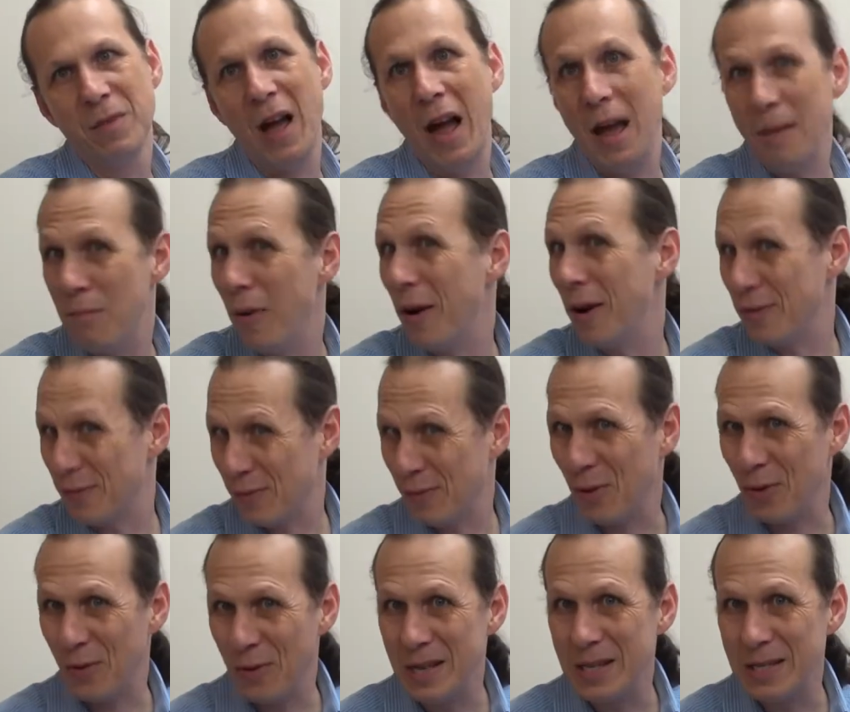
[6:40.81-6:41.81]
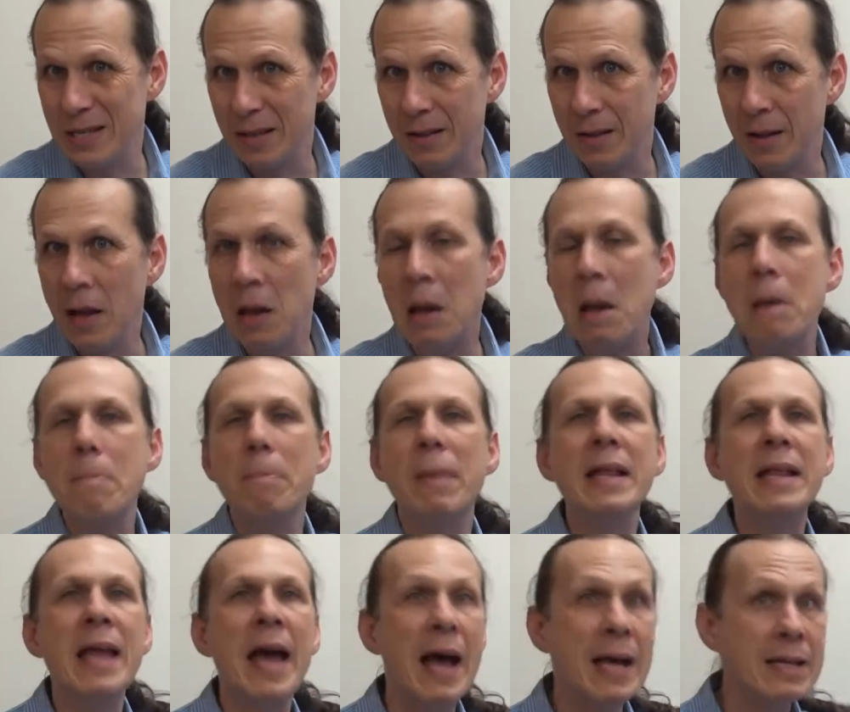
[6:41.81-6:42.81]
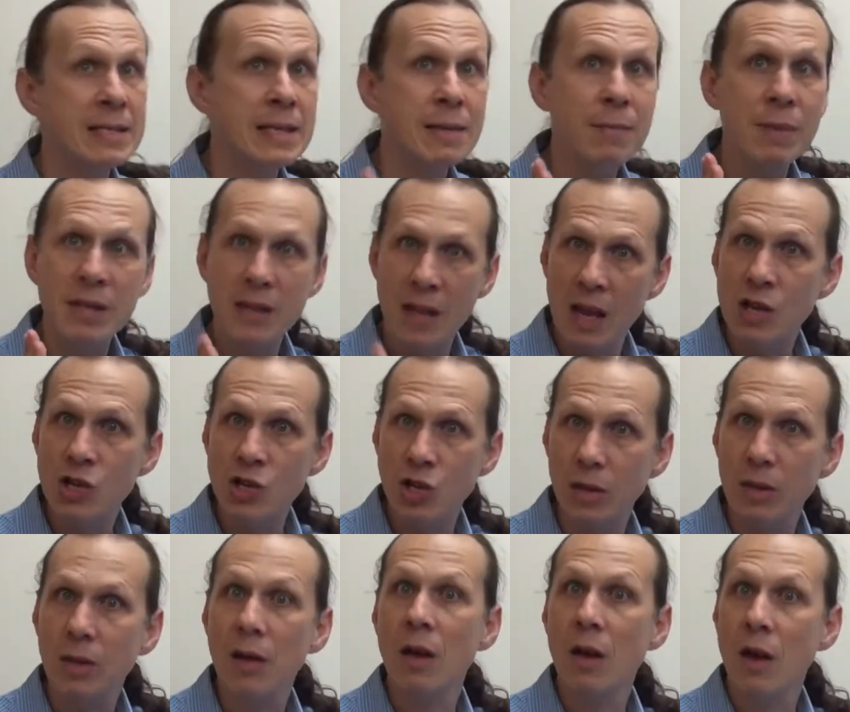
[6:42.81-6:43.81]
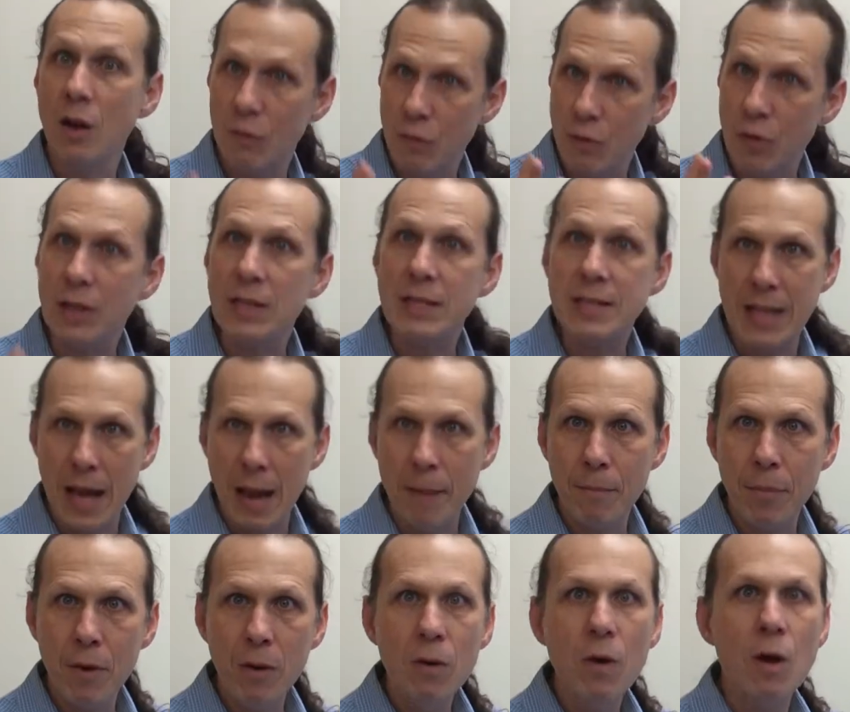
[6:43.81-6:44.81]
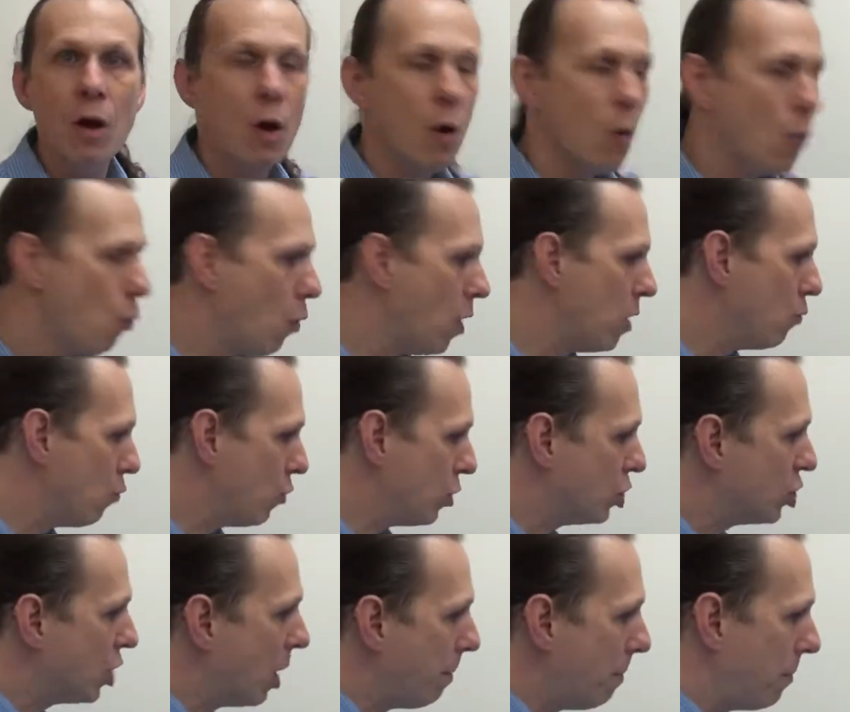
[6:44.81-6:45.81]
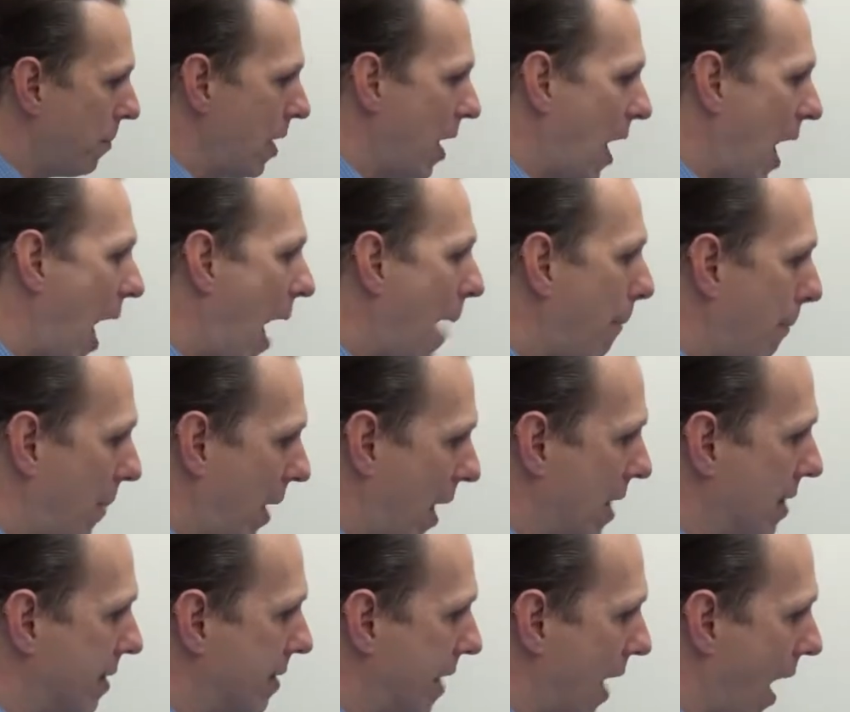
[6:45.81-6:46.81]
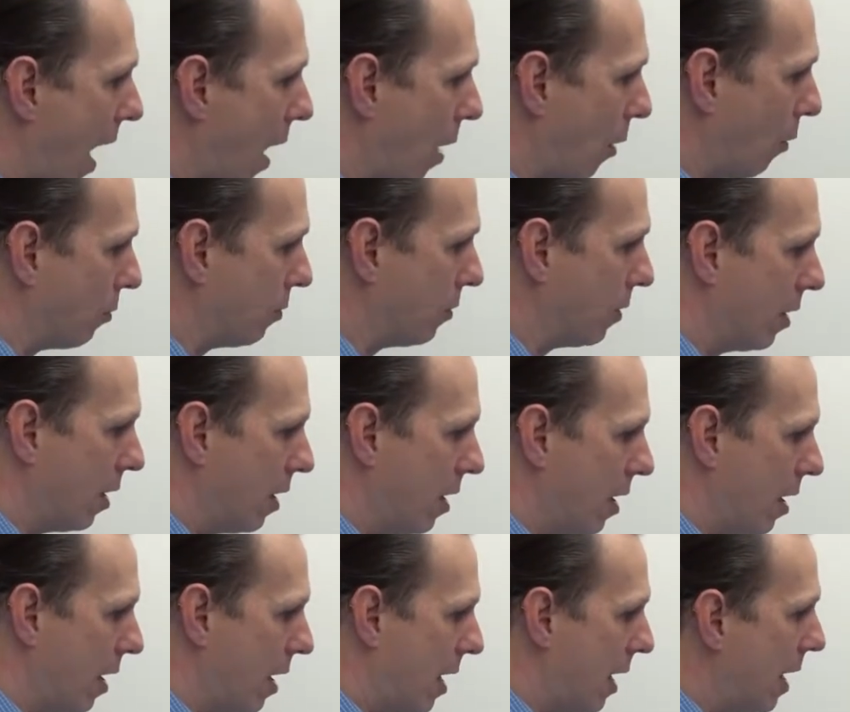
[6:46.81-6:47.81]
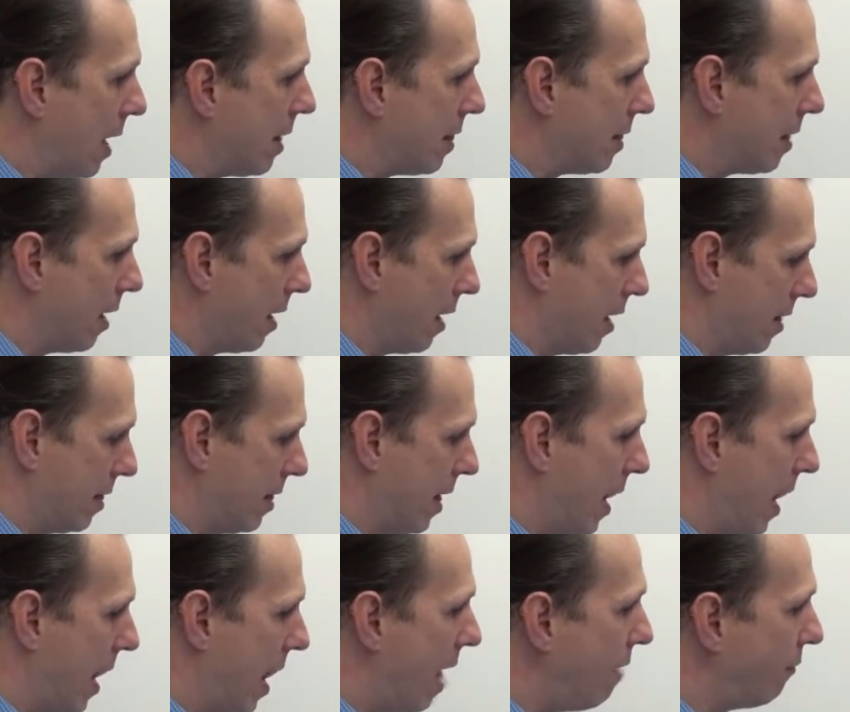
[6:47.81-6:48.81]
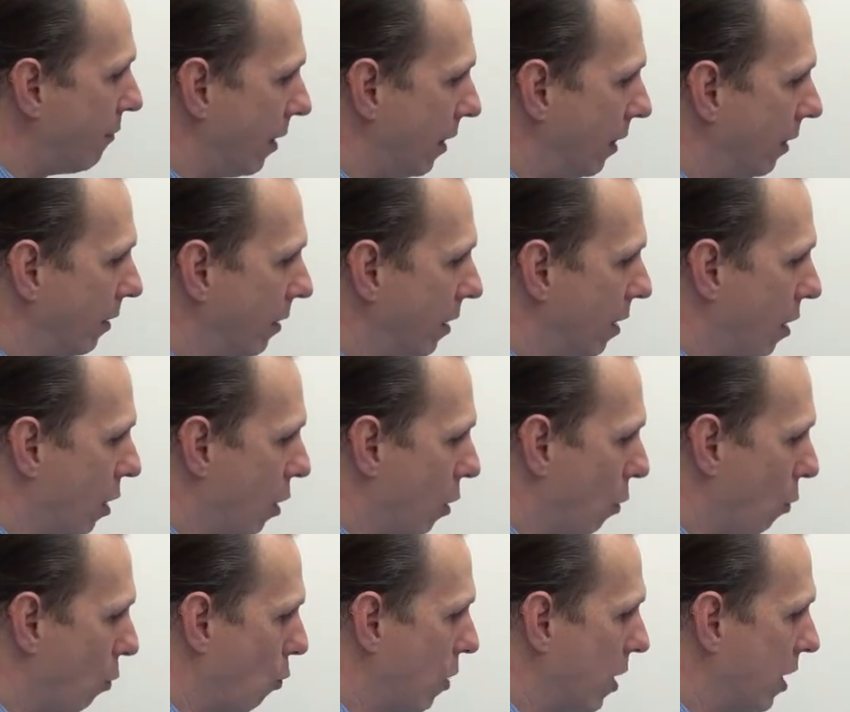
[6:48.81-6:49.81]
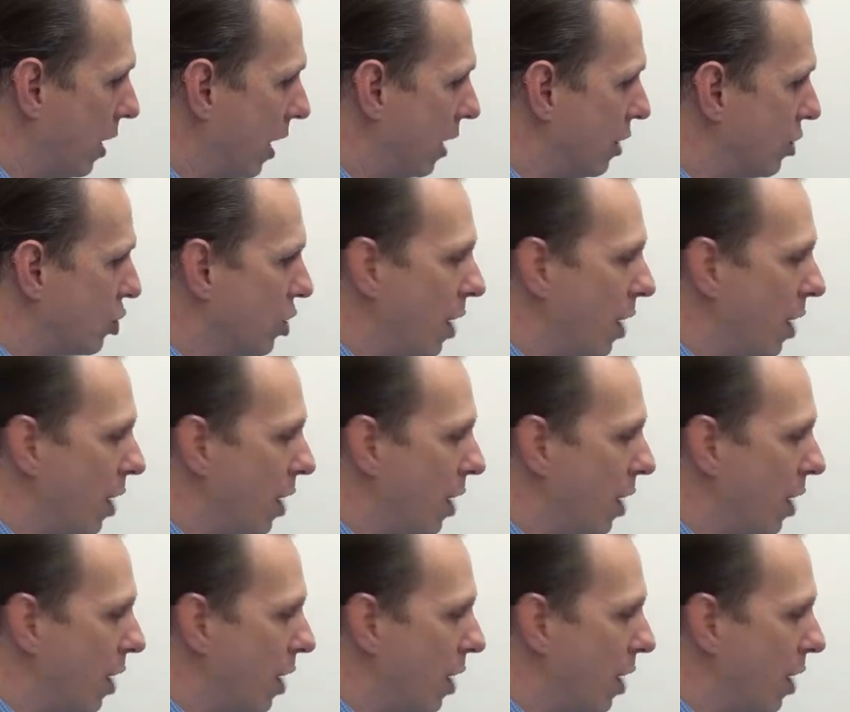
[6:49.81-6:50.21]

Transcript: I bought it for a reason, but it has limitation. For example, when we jump up and down in the level, we can